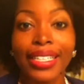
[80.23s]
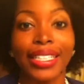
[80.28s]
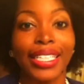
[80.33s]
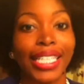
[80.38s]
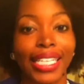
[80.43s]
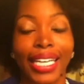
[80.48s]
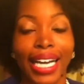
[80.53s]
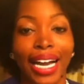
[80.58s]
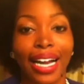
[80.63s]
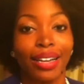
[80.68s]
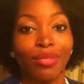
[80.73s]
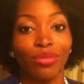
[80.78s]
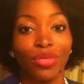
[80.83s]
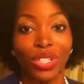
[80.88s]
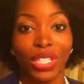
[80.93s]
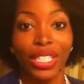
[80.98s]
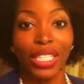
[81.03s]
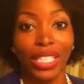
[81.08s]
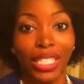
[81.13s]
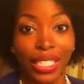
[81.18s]
Like, I'm
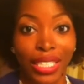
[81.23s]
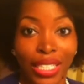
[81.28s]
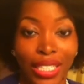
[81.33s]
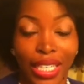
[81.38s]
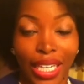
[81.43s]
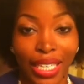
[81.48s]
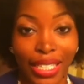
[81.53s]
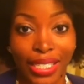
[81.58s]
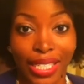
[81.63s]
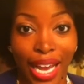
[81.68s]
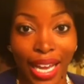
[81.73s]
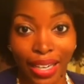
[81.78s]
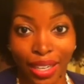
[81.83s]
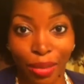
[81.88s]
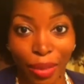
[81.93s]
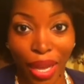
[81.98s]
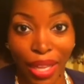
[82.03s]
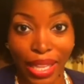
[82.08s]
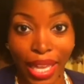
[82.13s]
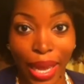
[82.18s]
really excited
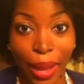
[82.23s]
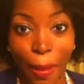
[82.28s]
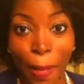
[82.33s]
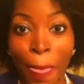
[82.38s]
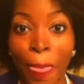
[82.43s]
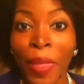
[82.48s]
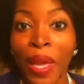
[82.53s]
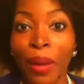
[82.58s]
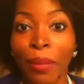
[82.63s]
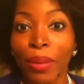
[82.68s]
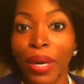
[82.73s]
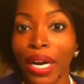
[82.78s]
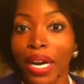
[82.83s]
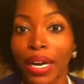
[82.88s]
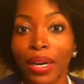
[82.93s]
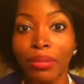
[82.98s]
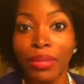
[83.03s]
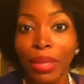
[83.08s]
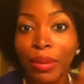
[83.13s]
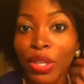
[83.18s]
about that. But
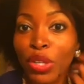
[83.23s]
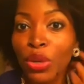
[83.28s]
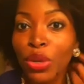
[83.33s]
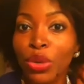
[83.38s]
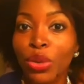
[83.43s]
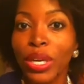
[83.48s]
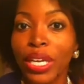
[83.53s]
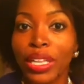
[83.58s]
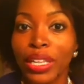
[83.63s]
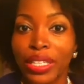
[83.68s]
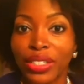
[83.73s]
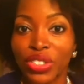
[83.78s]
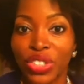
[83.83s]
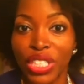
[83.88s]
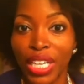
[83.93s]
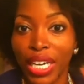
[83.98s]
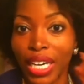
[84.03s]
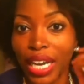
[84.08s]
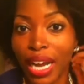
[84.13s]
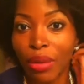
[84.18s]
let me do a quick
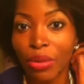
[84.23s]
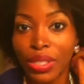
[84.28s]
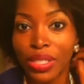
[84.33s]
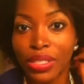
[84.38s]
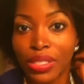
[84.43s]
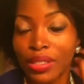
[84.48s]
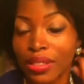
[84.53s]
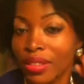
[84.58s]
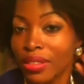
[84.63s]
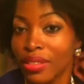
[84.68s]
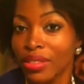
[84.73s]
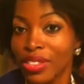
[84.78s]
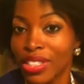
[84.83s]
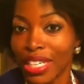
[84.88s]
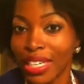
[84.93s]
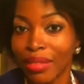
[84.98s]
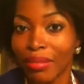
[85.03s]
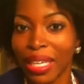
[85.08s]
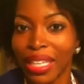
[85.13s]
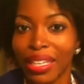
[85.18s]
lens check. I was
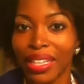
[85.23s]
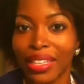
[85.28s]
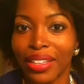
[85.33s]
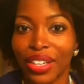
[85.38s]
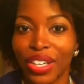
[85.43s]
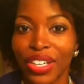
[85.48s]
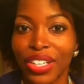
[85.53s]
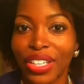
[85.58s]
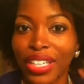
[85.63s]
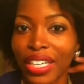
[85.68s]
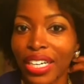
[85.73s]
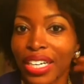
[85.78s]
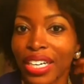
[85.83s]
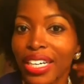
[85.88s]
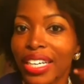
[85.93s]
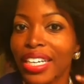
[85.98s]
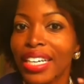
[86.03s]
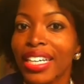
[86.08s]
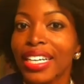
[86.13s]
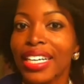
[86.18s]
checking my lid
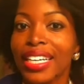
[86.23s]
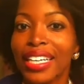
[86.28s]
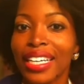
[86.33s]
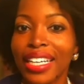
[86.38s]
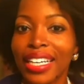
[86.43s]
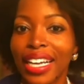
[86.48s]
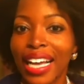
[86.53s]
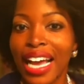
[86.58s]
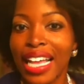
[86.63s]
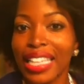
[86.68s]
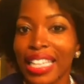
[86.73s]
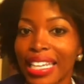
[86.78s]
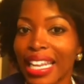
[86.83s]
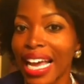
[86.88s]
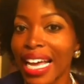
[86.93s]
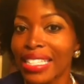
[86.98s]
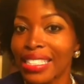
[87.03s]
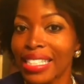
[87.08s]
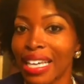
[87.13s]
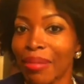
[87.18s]
earlier, and the
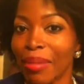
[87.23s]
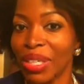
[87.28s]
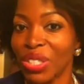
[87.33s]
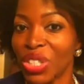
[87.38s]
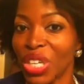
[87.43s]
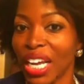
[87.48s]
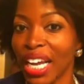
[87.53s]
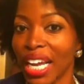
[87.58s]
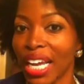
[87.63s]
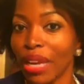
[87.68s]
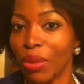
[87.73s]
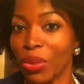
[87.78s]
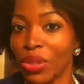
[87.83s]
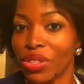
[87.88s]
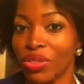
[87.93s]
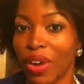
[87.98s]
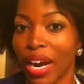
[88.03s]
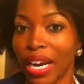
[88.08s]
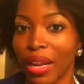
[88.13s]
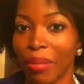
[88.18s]
last time I checked, it
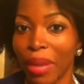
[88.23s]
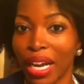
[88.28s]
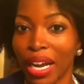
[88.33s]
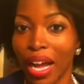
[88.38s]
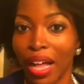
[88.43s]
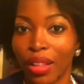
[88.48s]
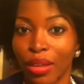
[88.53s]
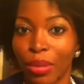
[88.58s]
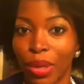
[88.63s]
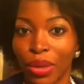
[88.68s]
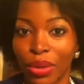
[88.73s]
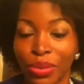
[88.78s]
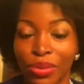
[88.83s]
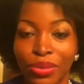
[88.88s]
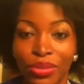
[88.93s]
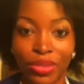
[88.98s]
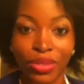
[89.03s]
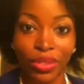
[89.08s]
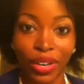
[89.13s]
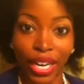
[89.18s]
was right at my collarbone,
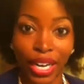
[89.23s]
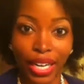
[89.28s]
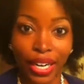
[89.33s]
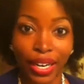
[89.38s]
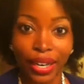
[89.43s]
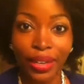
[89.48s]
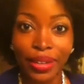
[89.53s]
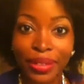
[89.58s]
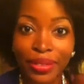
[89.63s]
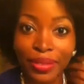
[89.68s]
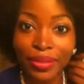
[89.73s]
right here.